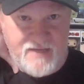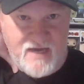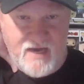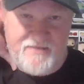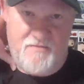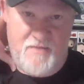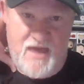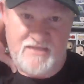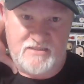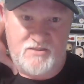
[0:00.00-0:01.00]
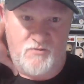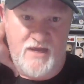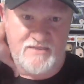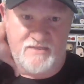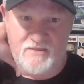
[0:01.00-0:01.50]
Behind the Mask, The
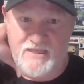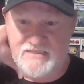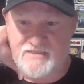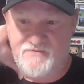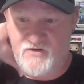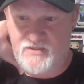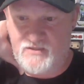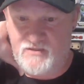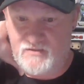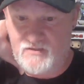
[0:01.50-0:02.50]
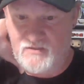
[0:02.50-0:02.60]
Rise of Leslie Vernon.